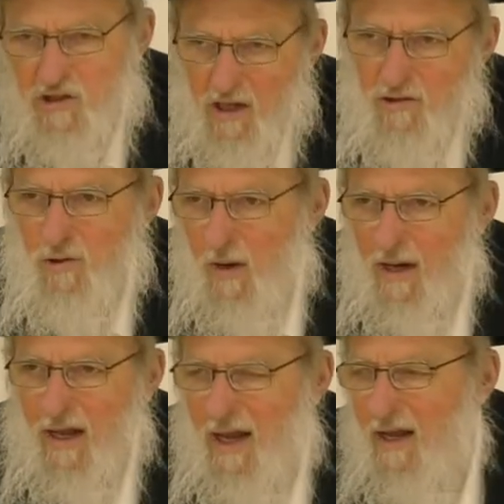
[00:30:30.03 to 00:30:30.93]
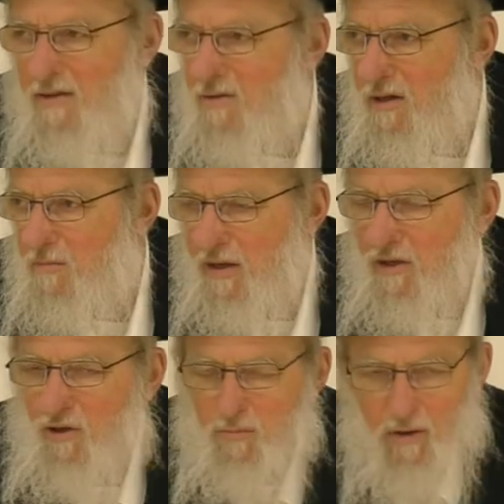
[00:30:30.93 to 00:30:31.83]
that you had a hand in
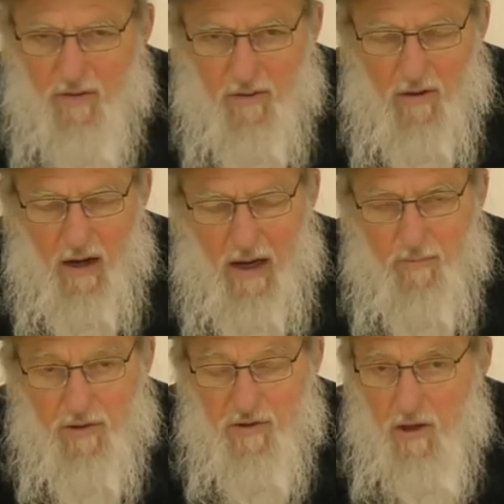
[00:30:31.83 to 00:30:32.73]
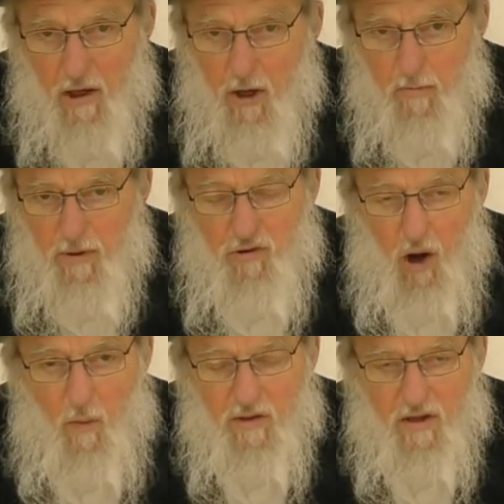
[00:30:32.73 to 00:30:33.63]
making your brother a high priest. But
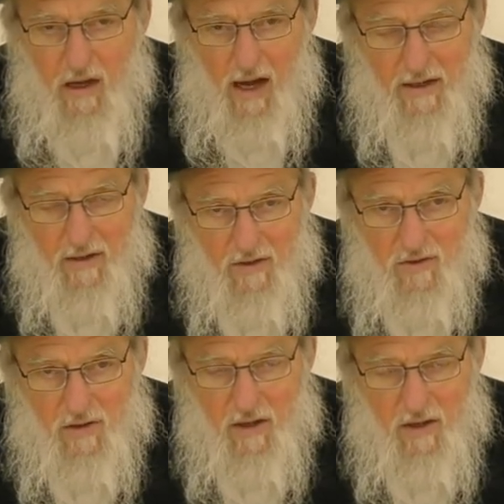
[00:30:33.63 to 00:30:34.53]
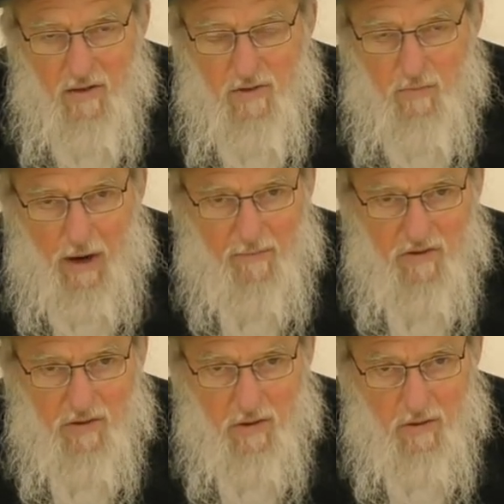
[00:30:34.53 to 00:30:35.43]
no one denied his
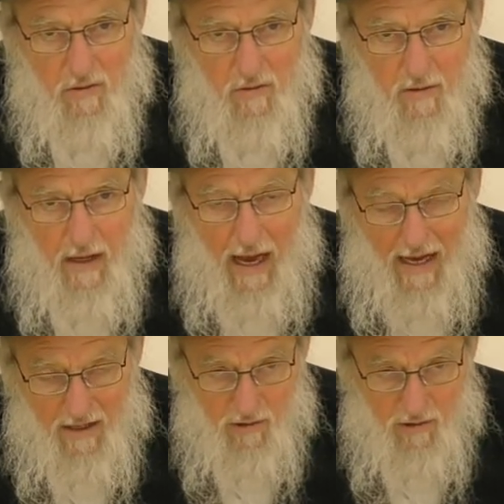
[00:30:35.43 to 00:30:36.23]
prophecy. And